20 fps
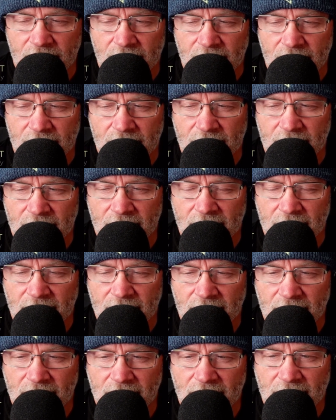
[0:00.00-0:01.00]

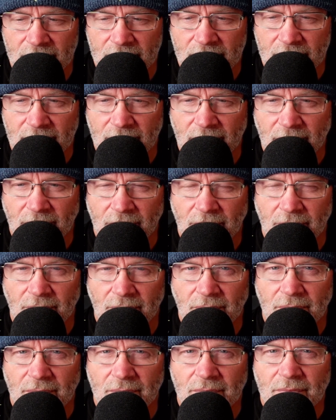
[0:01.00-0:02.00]

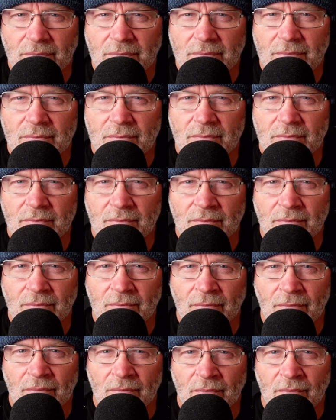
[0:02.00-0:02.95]
Nothing is said.